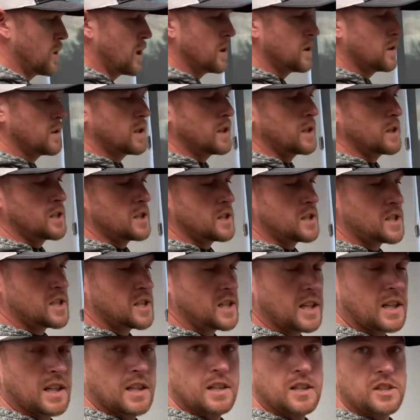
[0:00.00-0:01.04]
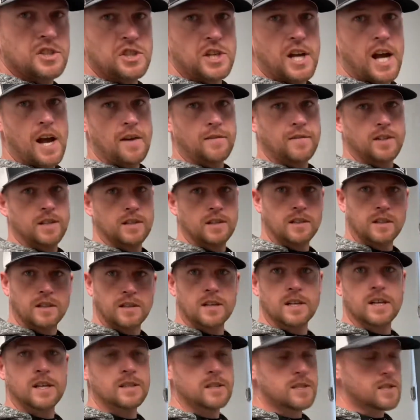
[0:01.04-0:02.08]
than just sticking the shaft in
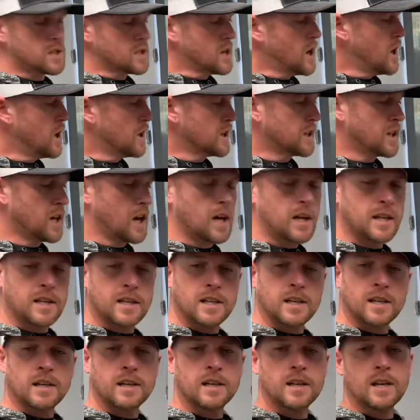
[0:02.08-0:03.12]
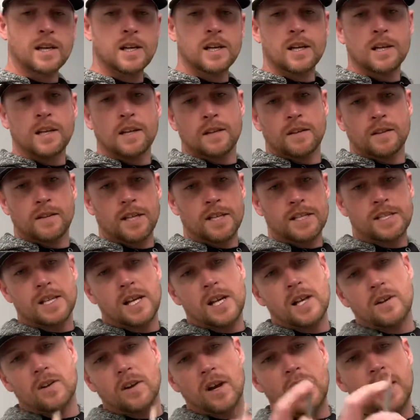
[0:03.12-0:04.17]
the saw and cutting it, this
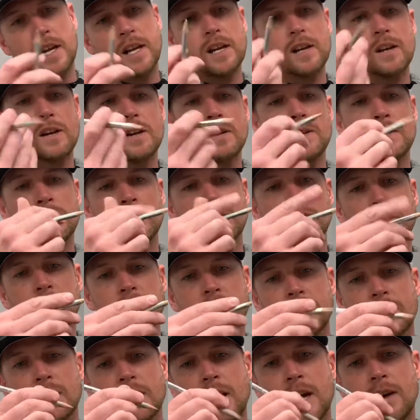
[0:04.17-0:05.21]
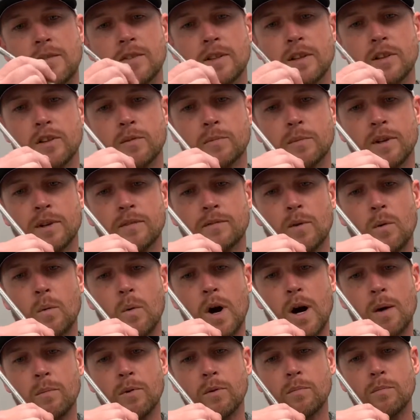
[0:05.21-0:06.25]
end right here is going to have a little bit of a
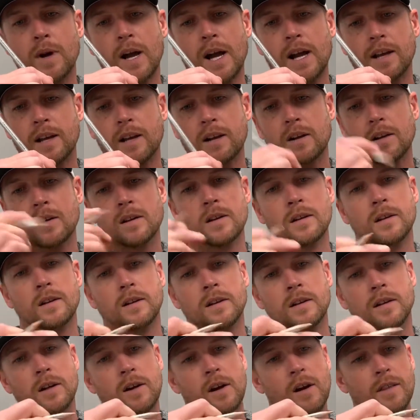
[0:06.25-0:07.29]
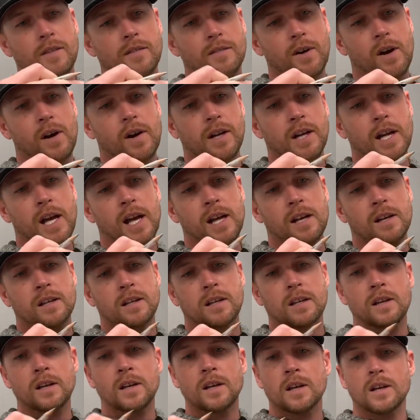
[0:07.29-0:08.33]
wobble back here on the very end.
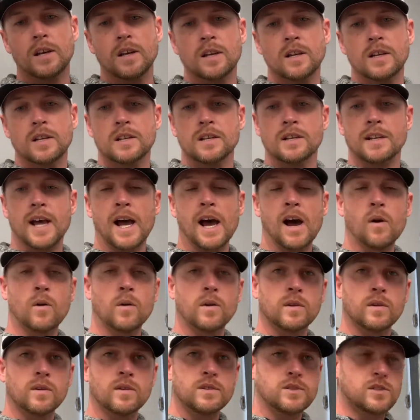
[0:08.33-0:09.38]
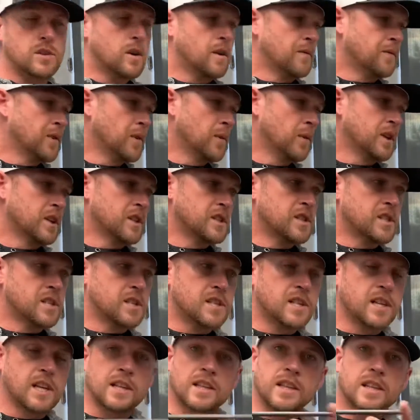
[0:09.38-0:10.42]
Now, so if you were just to
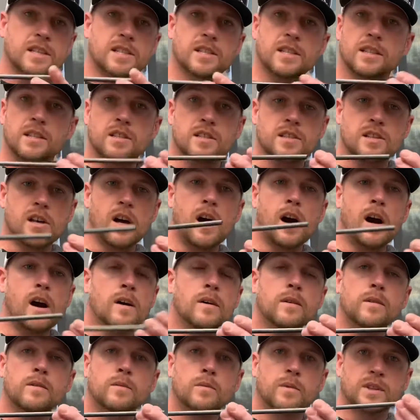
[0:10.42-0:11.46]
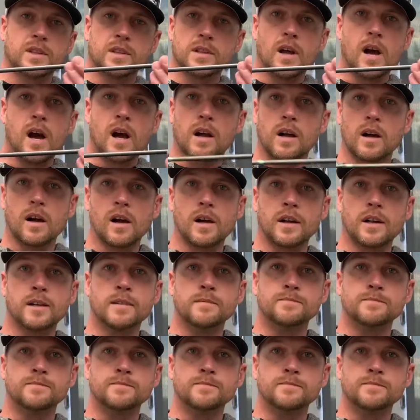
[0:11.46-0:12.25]
stick this in the saw with the knock on it,